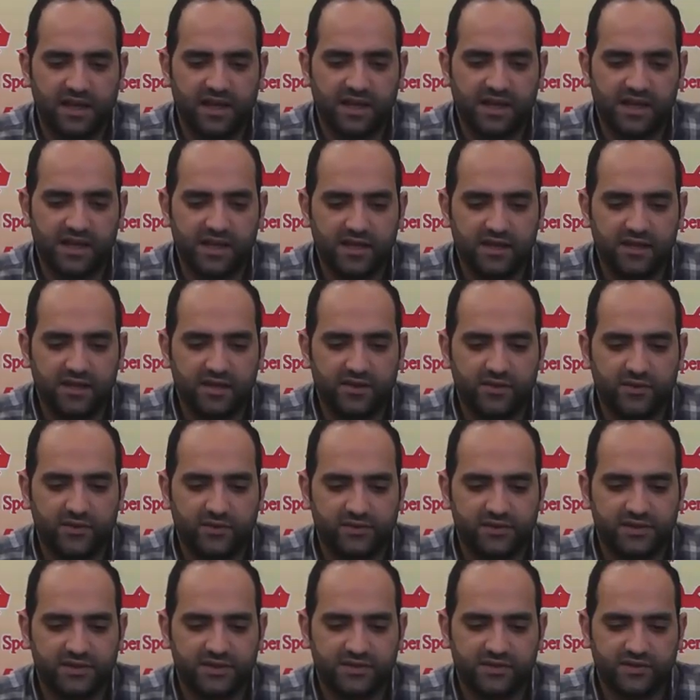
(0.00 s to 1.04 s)
He who
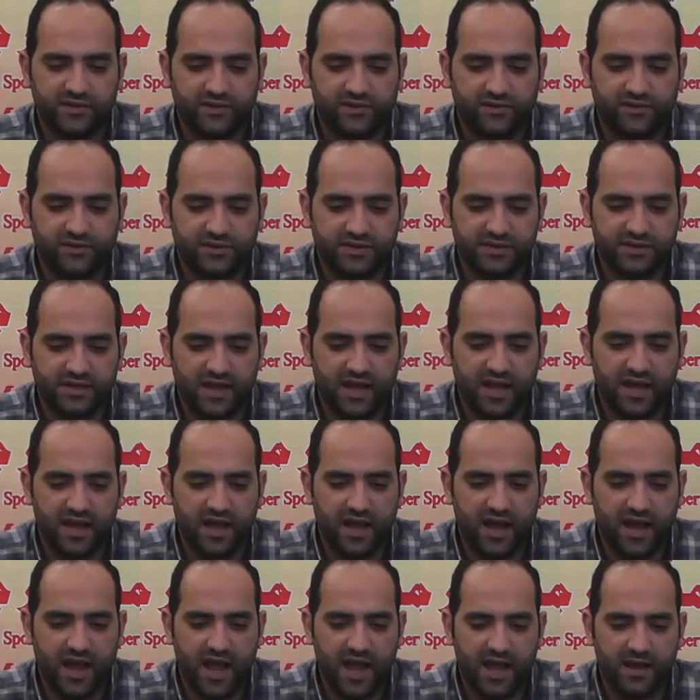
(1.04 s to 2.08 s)
desires
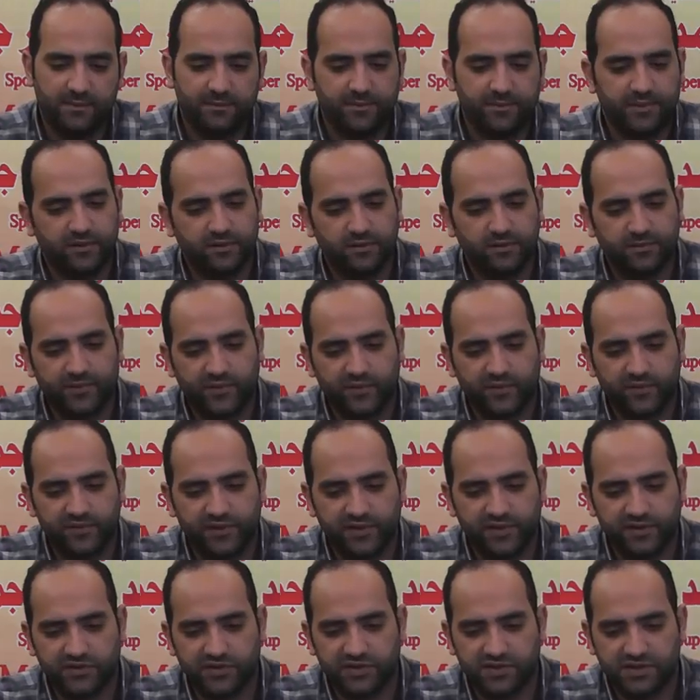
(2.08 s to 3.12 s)
ample
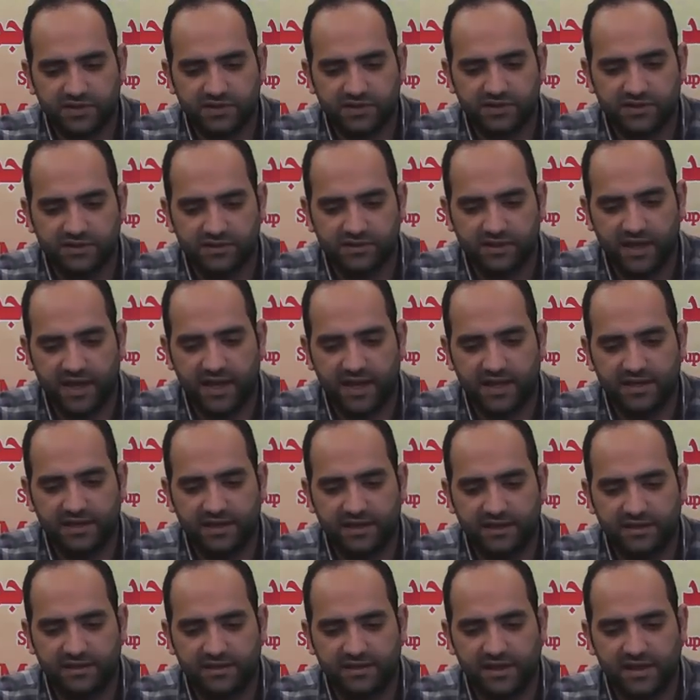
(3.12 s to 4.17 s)
provisions and
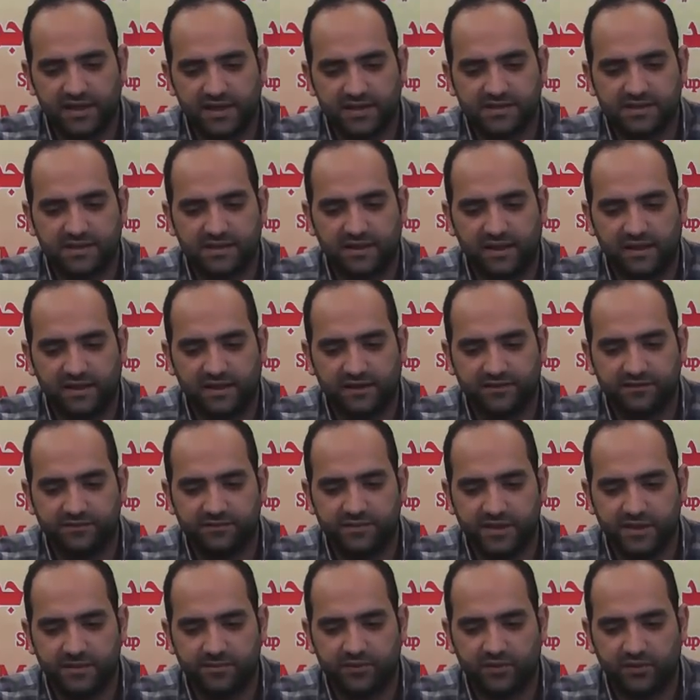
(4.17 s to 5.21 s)
his life
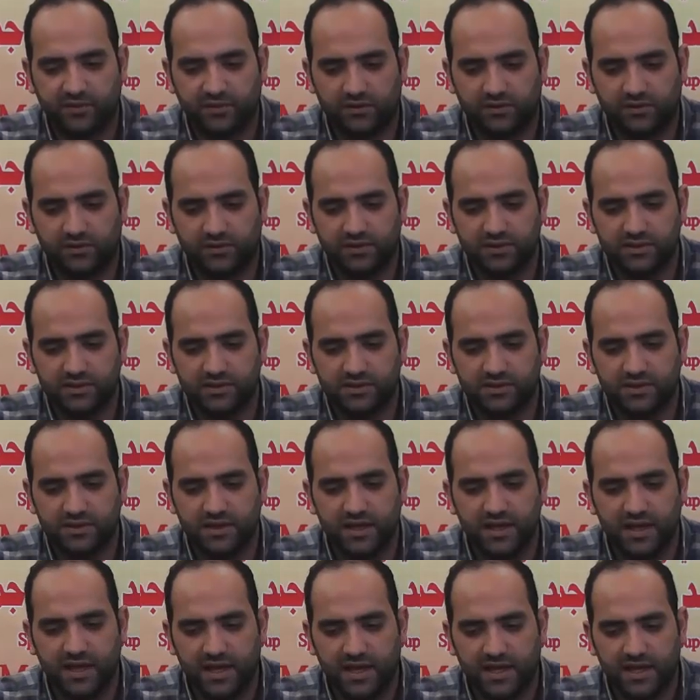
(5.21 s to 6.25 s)
be prolonged,
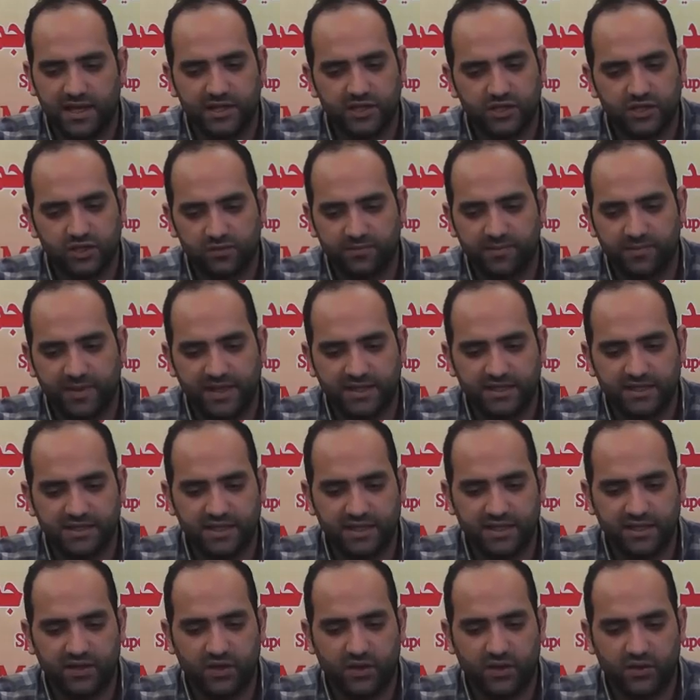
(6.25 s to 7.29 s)
he should
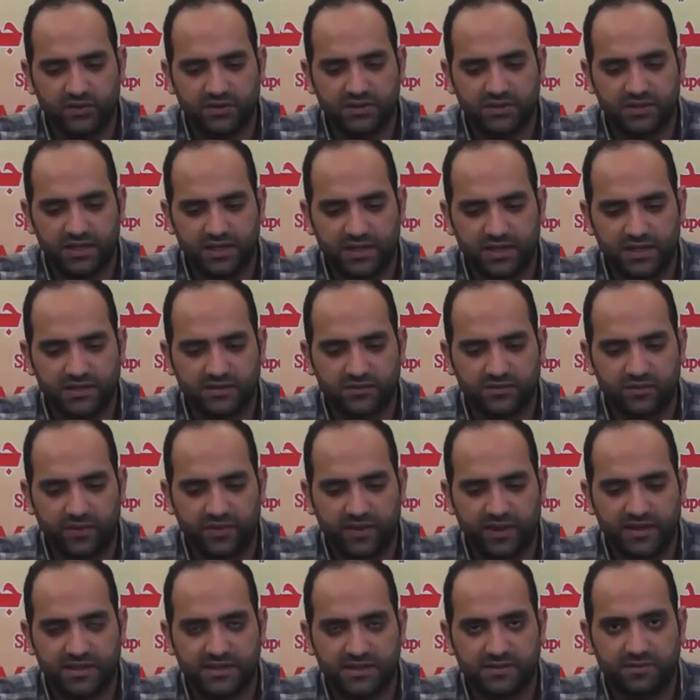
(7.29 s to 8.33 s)
maintain good ties with
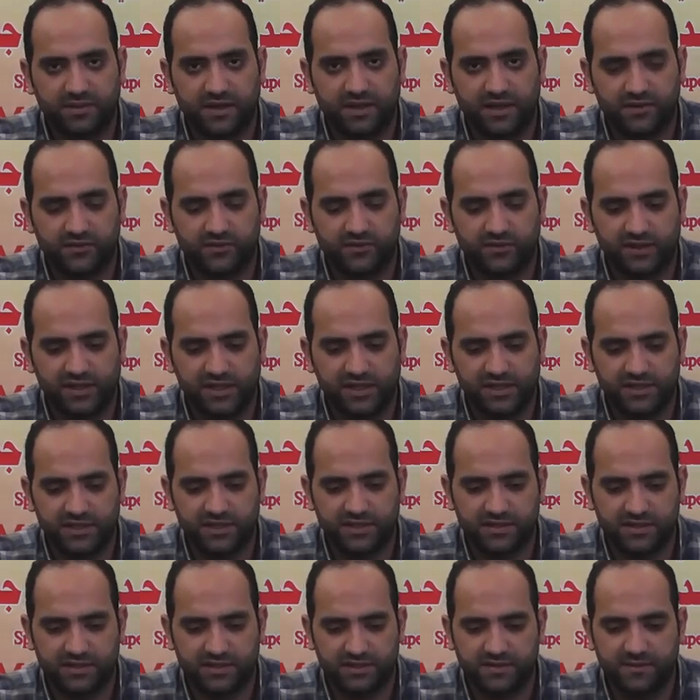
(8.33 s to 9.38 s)
his blood
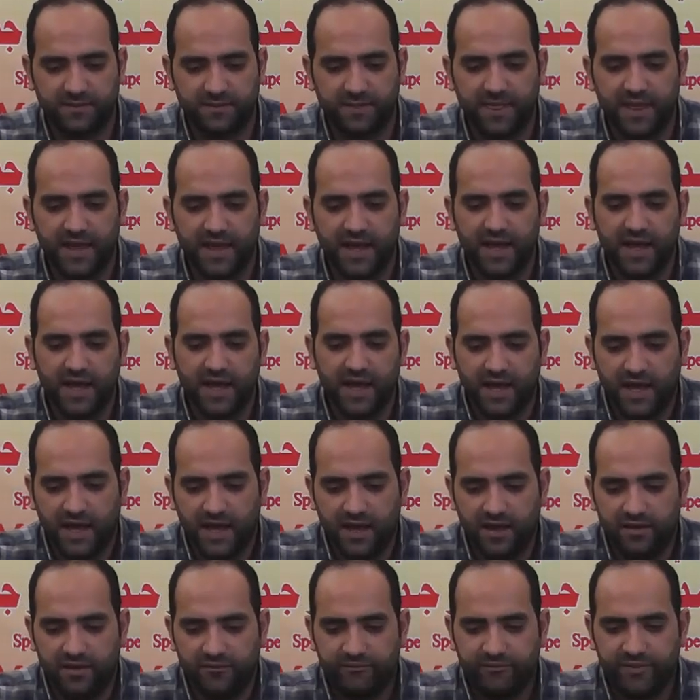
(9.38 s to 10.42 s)
relations.
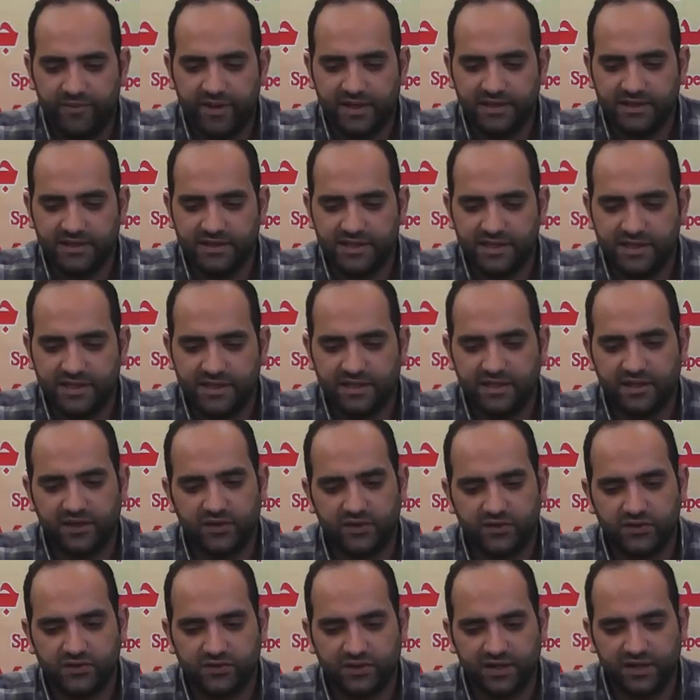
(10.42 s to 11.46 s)
Maintaining
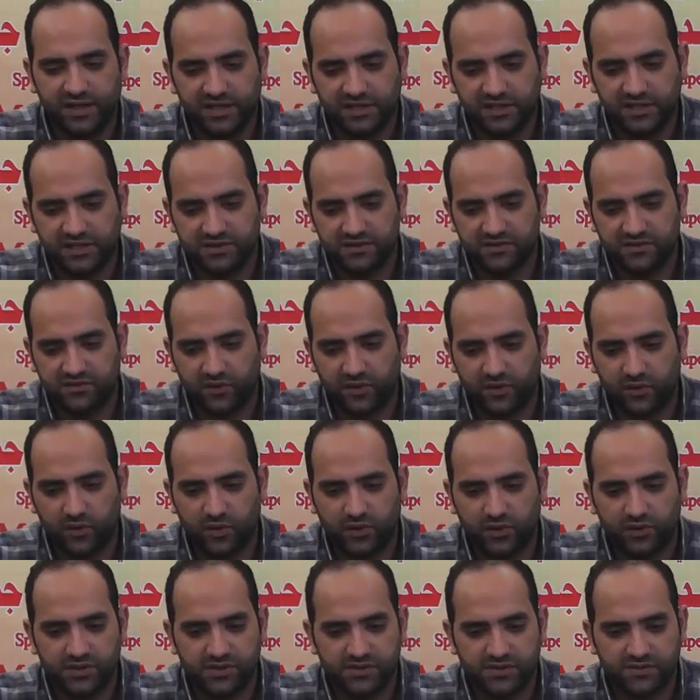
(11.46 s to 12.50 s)
good relations
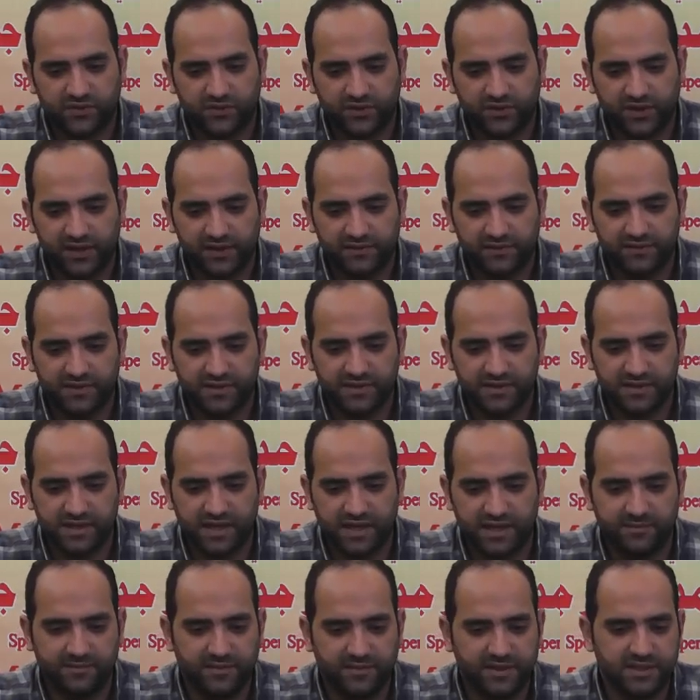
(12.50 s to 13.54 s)
requires forgiveness
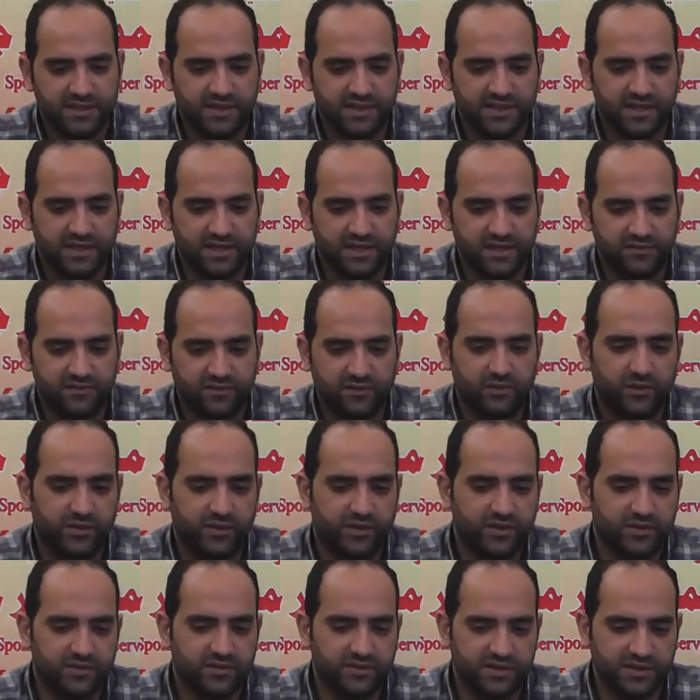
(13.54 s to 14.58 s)
and meeting evil
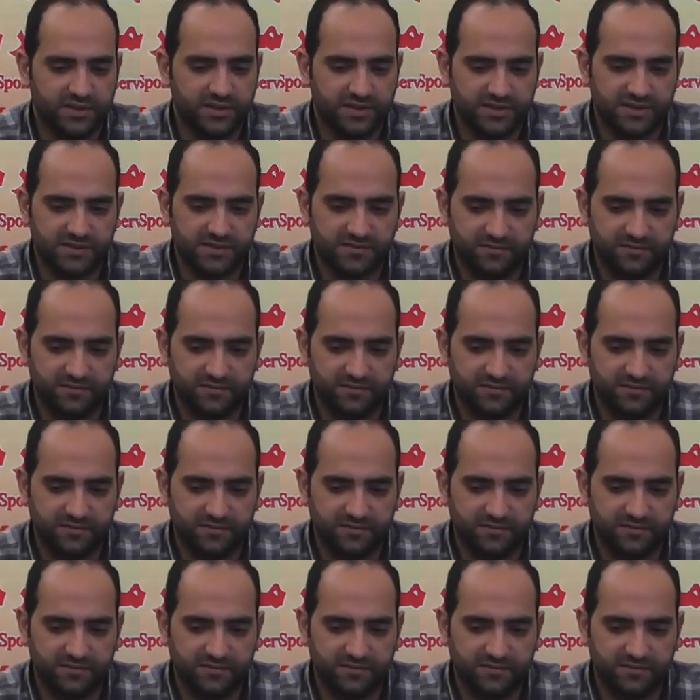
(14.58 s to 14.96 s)
with goodness.